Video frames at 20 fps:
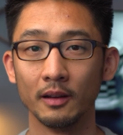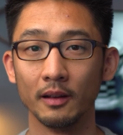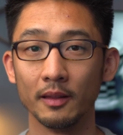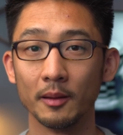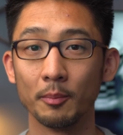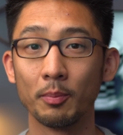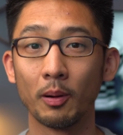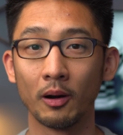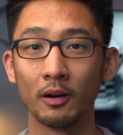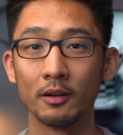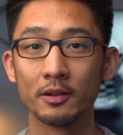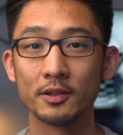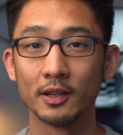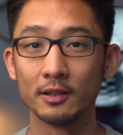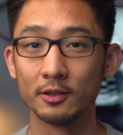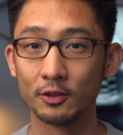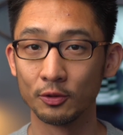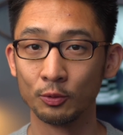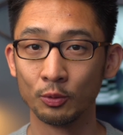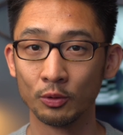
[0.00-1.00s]
The parts
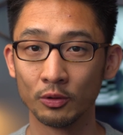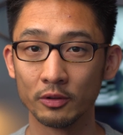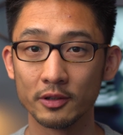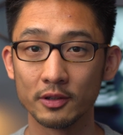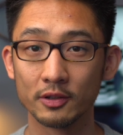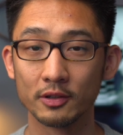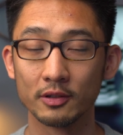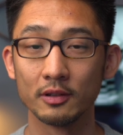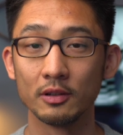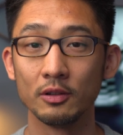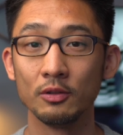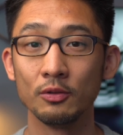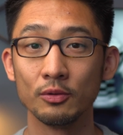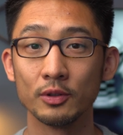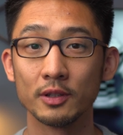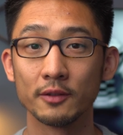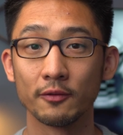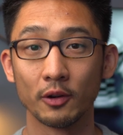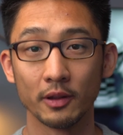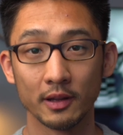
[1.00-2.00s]
and tools
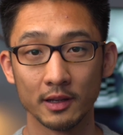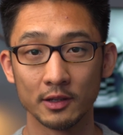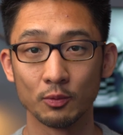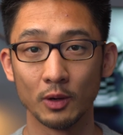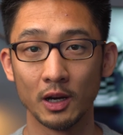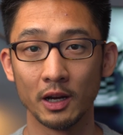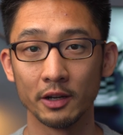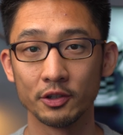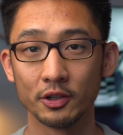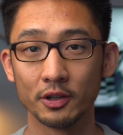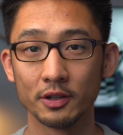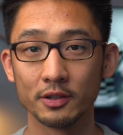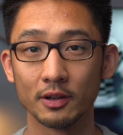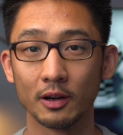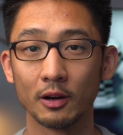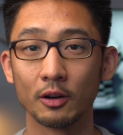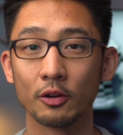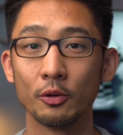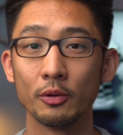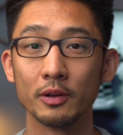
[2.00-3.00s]
used for these watches
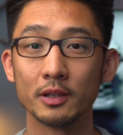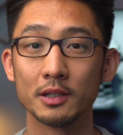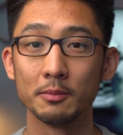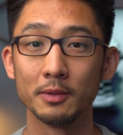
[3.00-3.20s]
are going